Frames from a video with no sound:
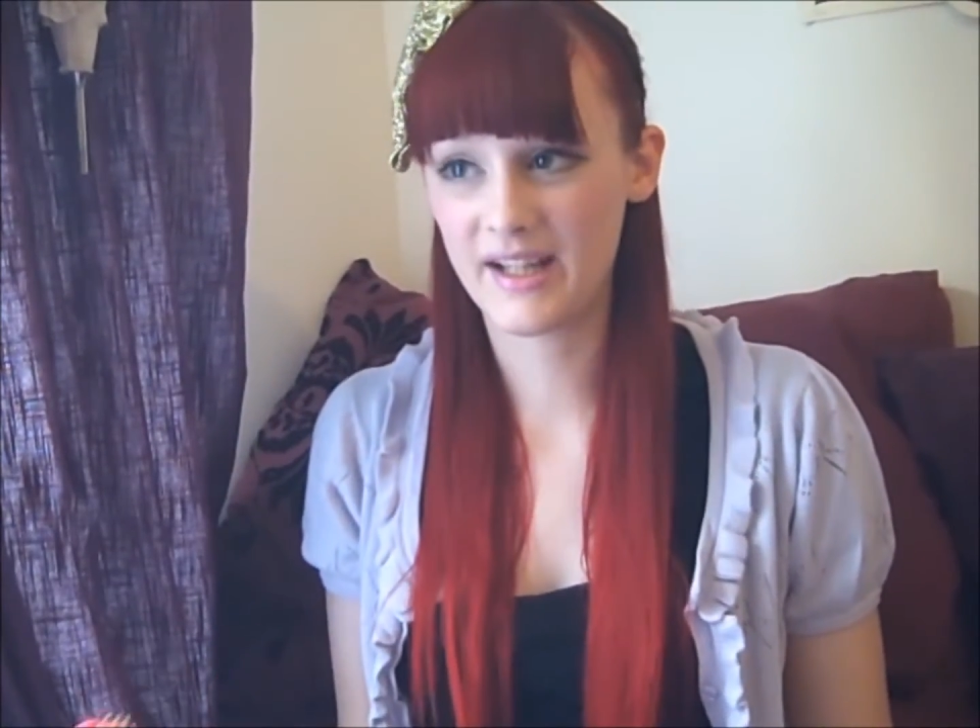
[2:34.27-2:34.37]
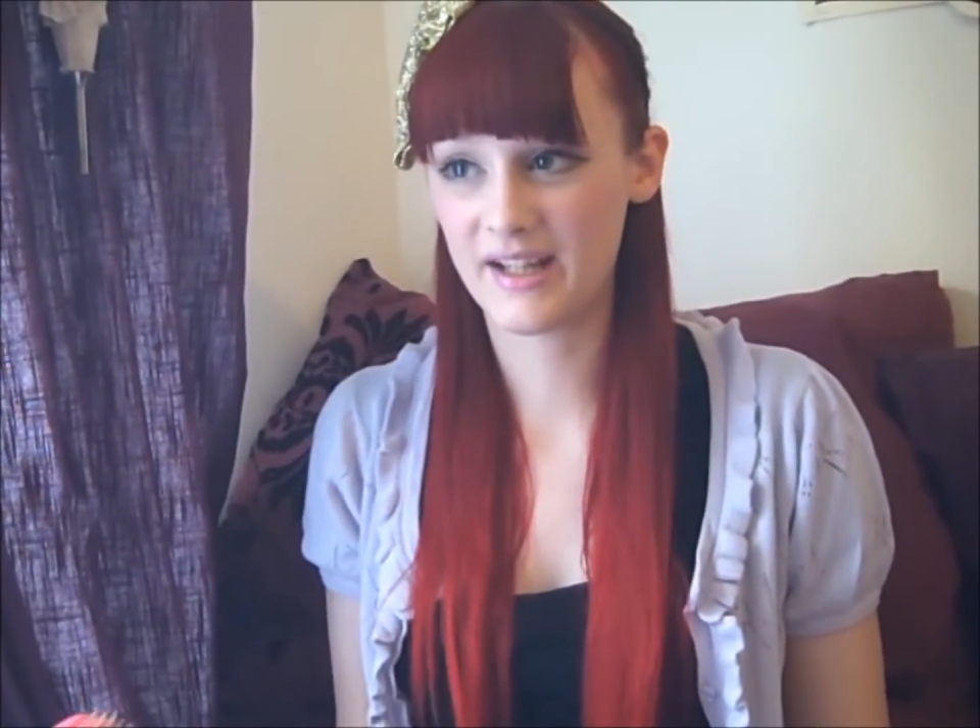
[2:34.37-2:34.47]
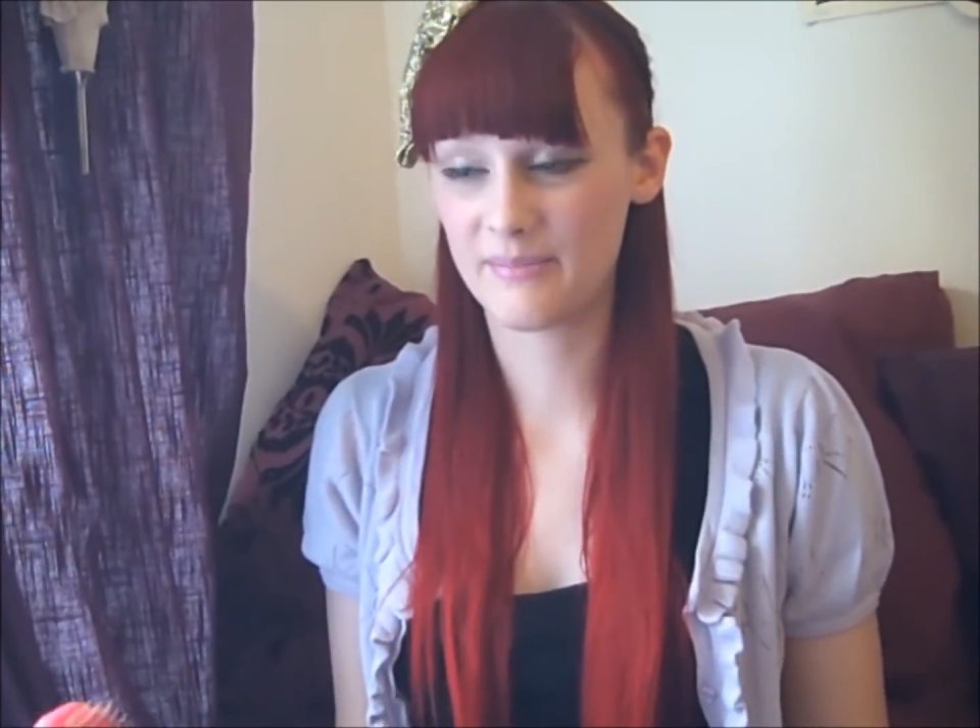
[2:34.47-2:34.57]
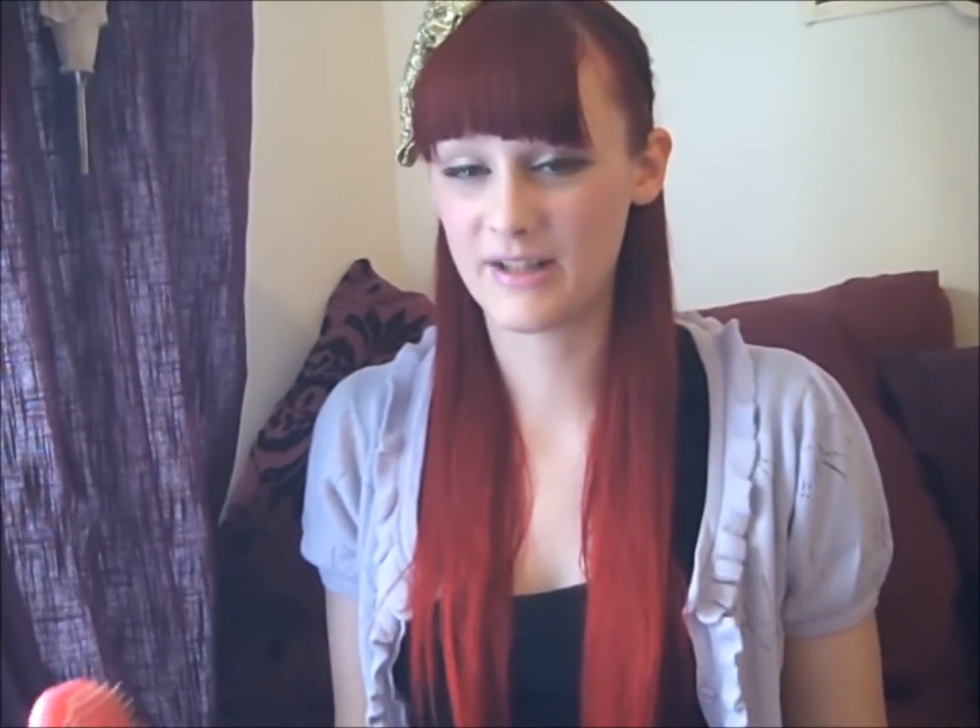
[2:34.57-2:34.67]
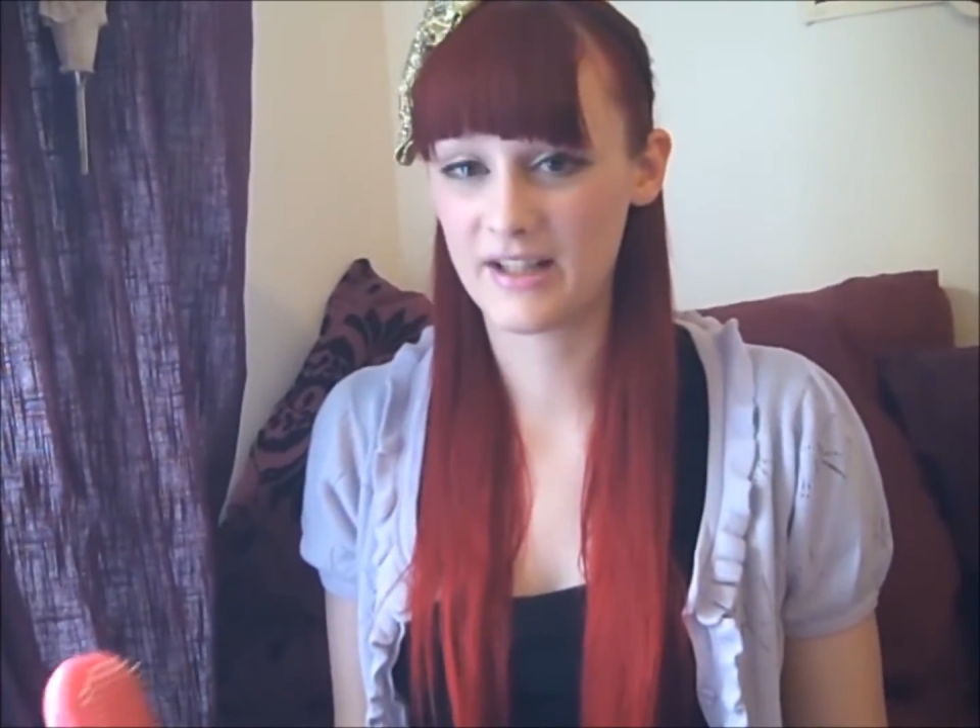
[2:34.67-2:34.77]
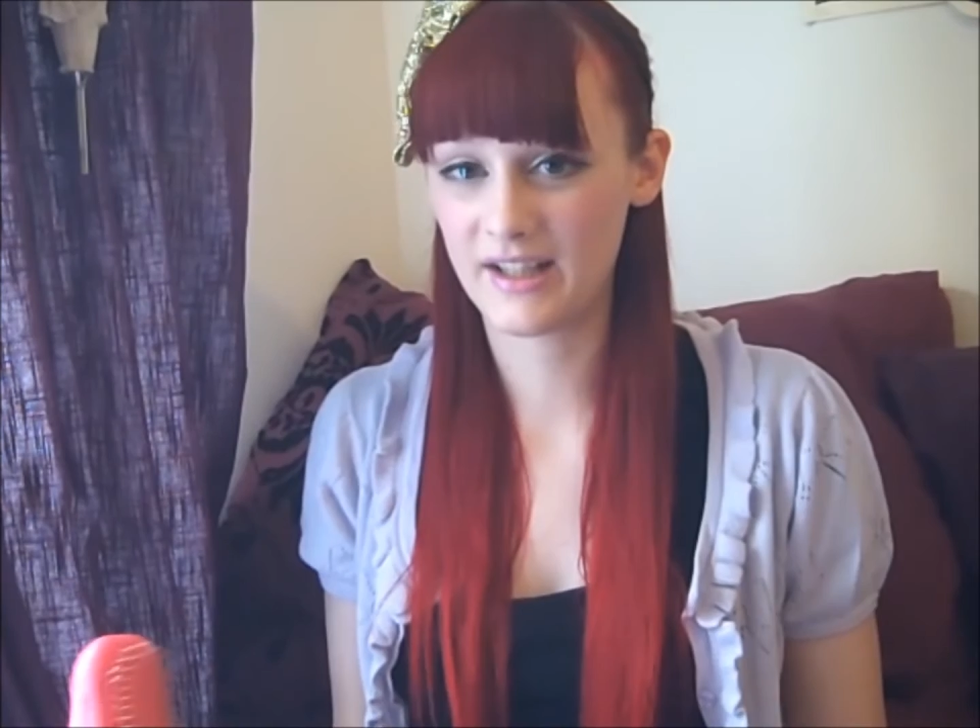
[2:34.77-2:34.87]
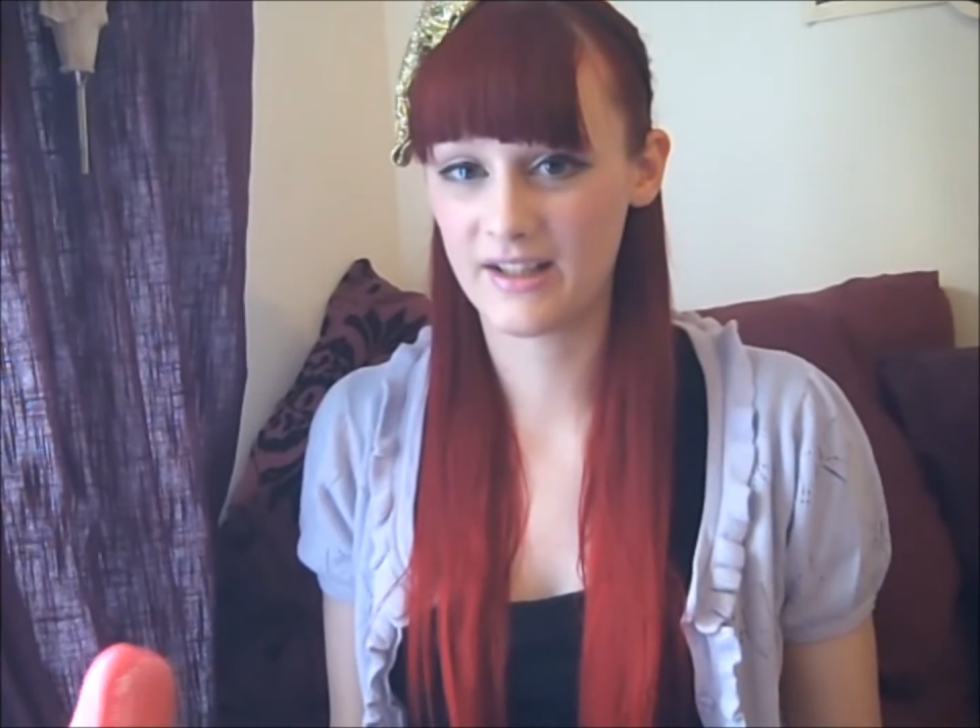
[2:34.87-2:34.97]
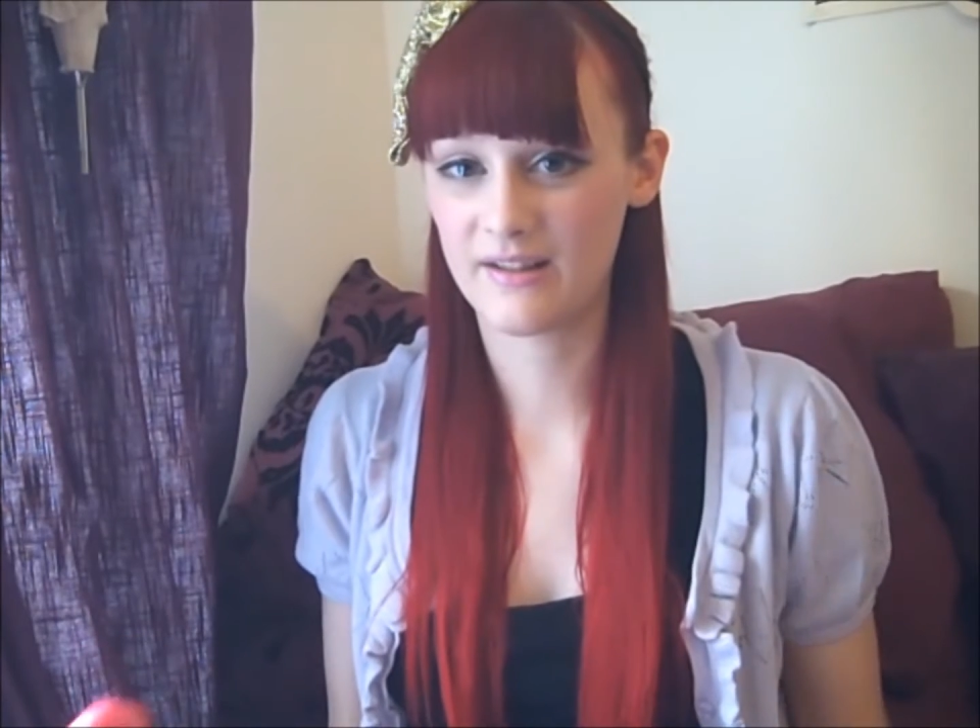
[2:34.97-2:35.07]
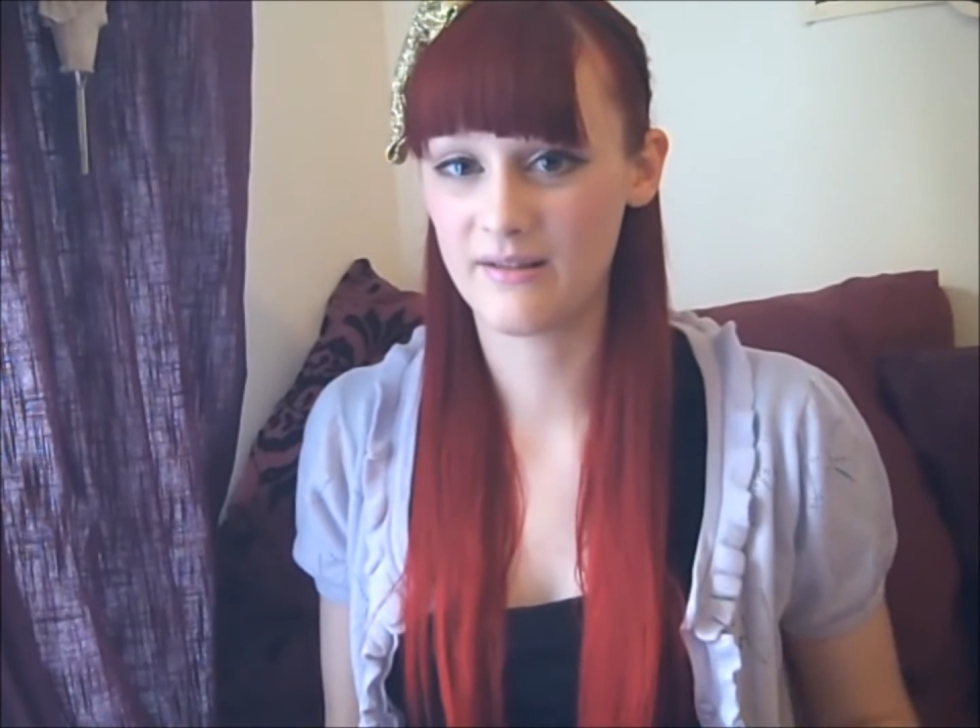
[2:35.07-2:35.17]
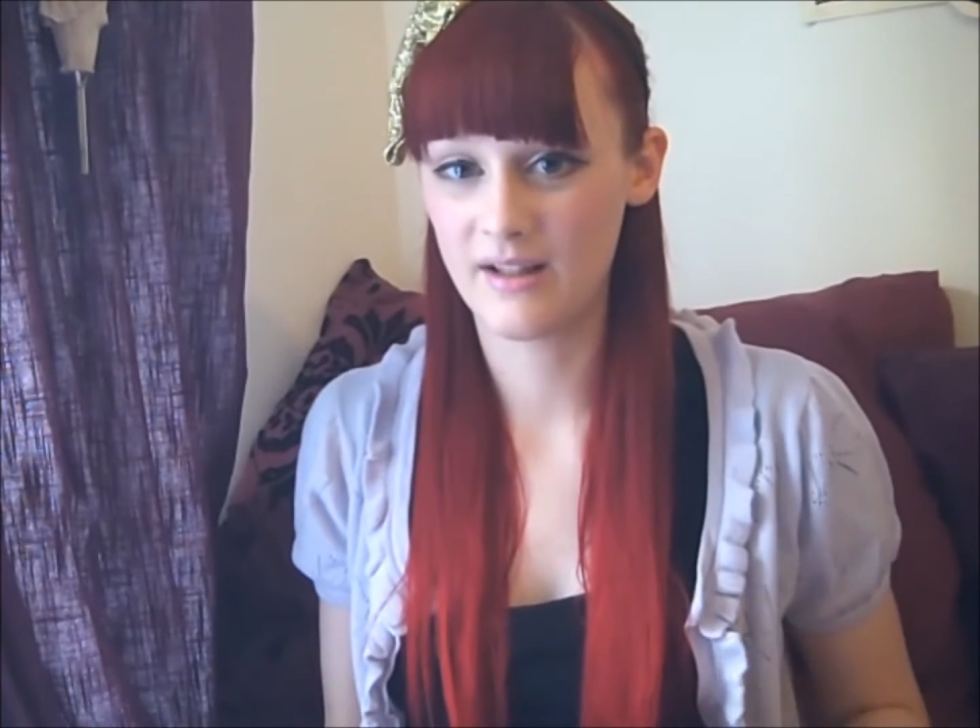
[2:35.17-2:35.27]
hair breaking